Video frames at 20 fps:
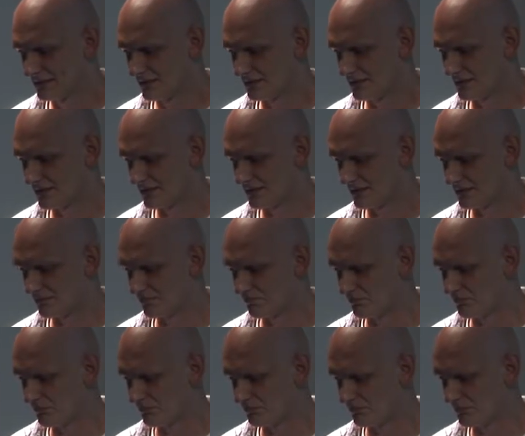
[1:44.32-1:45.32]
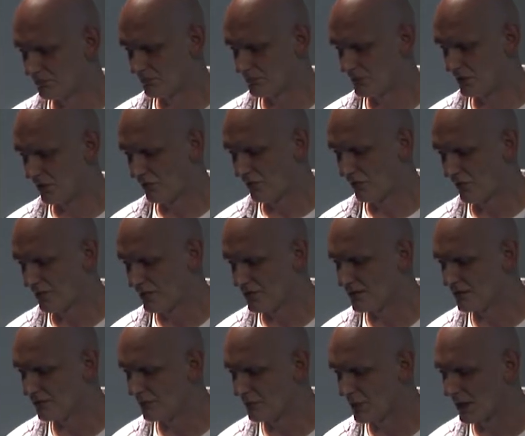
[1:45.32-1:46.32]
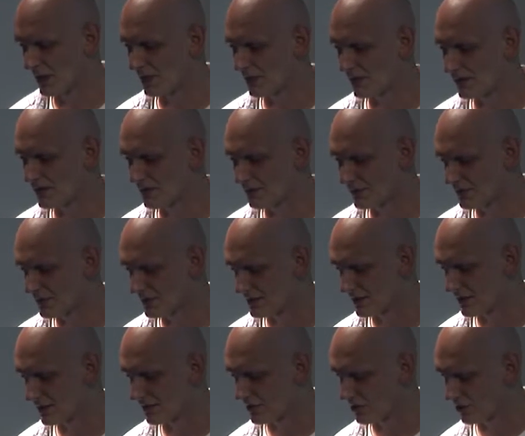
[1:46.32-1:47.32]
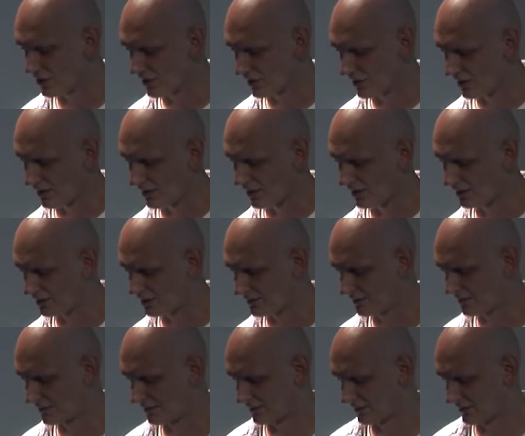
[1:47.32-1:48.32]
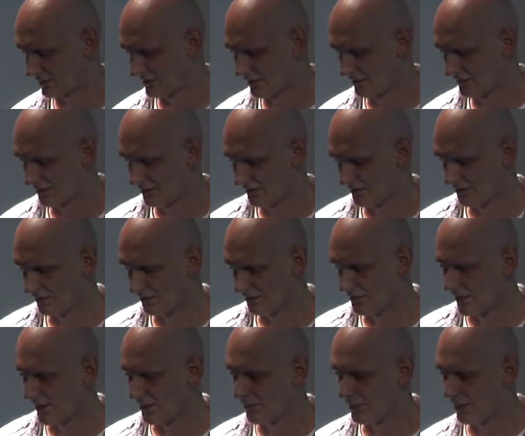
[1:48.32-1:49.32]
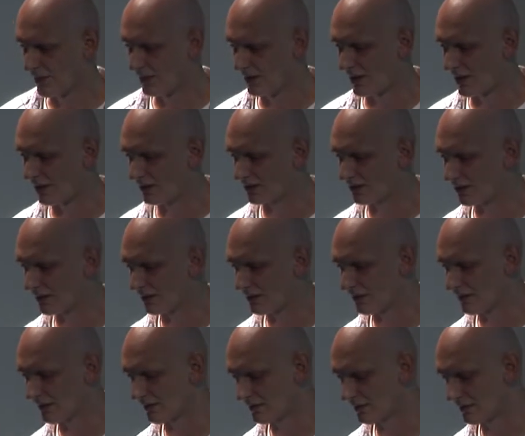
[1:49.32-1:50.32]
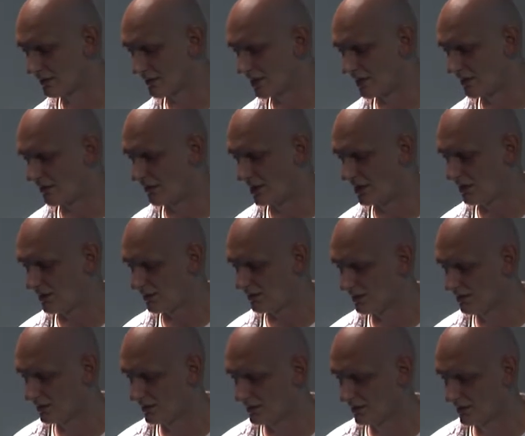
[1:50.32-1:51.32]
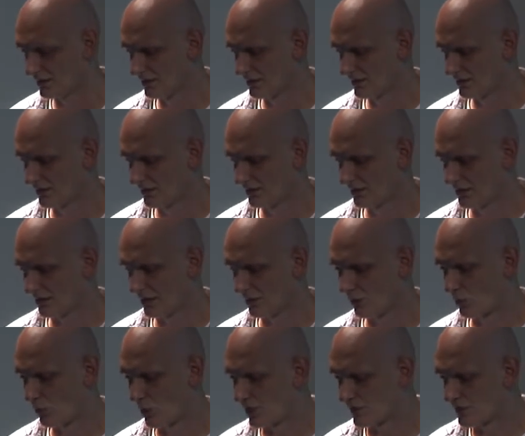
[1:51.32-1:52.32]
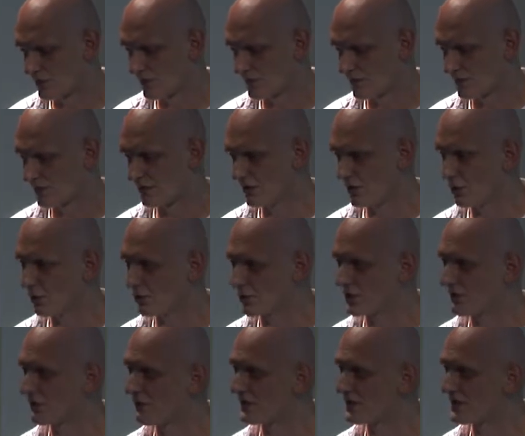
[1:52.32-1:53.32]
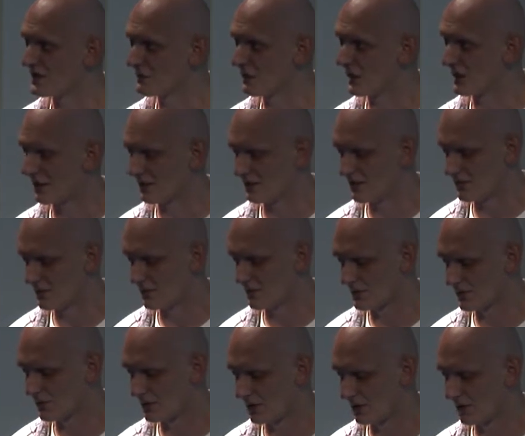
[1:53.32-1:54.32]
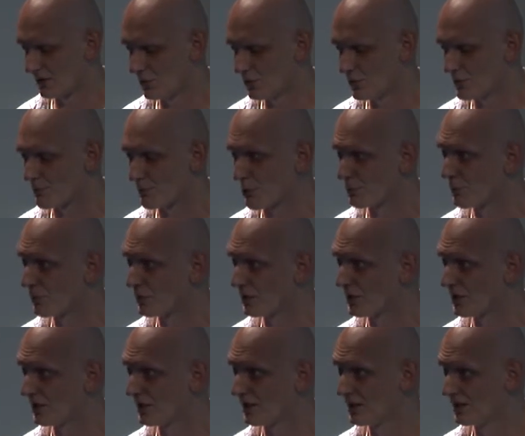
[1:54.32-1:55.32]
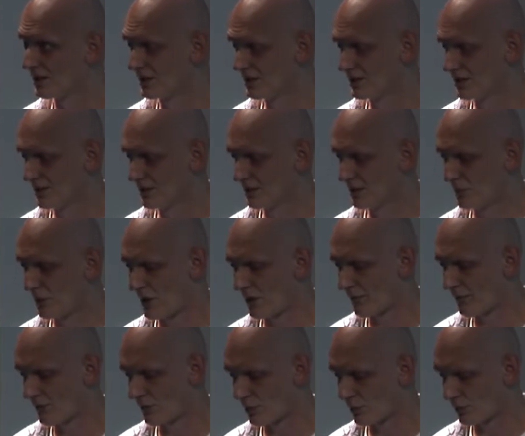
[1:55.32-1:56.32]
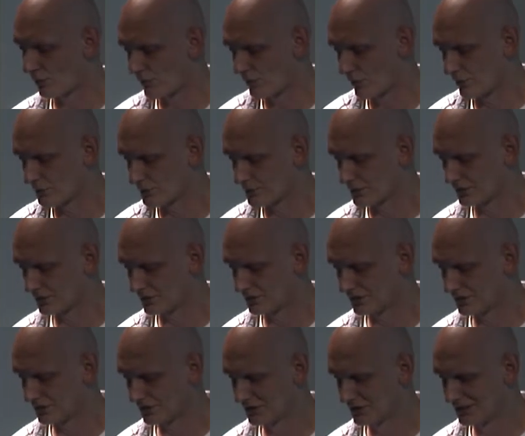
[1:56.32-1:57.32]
uh, defensive mechanisms such as DEP and ISLR came in and once those defensive mechanisms are used properly buffer overflows